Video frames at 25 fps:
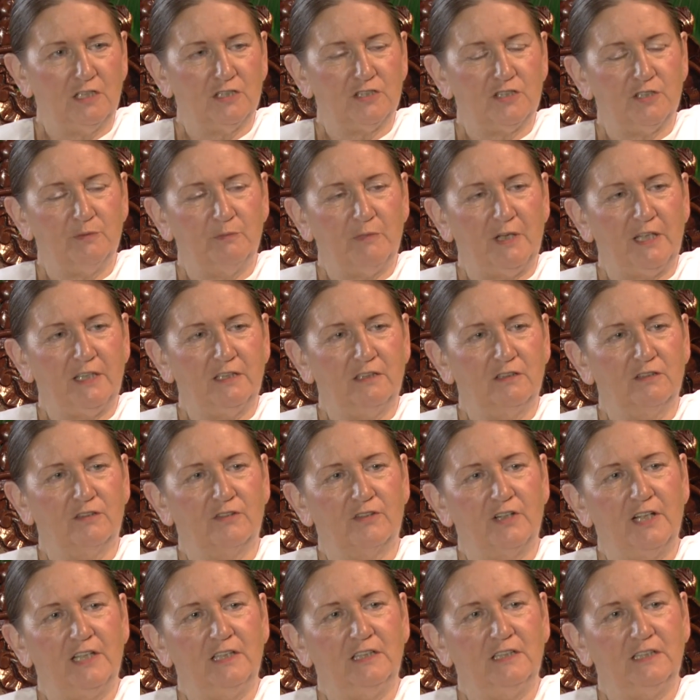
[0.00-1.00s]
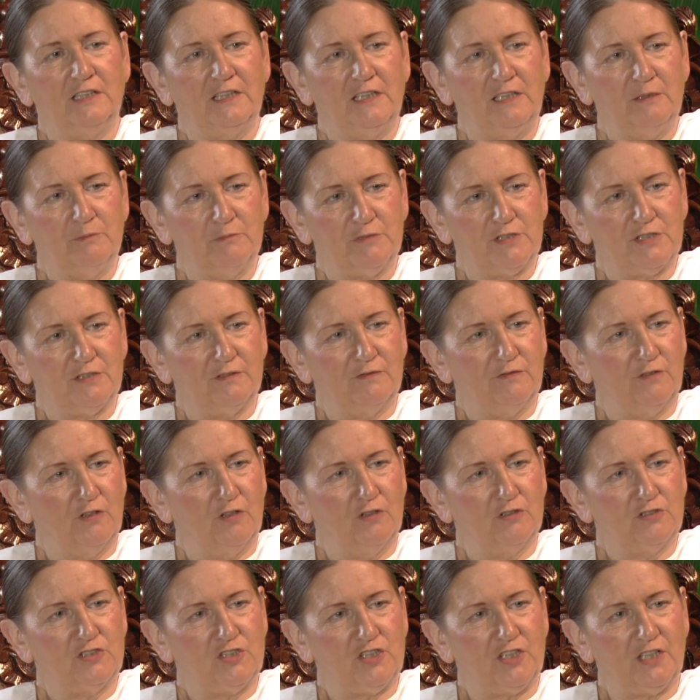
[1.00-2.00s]
to make great leaps of
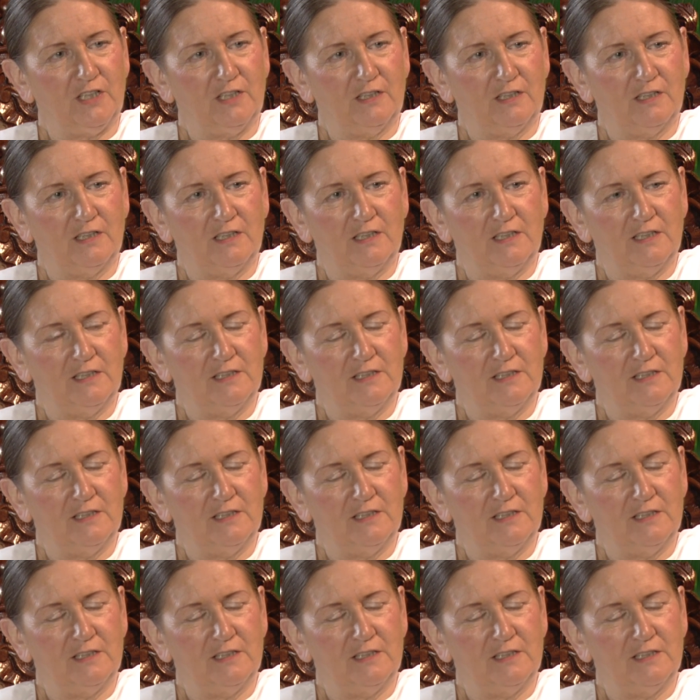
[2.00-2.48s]
logic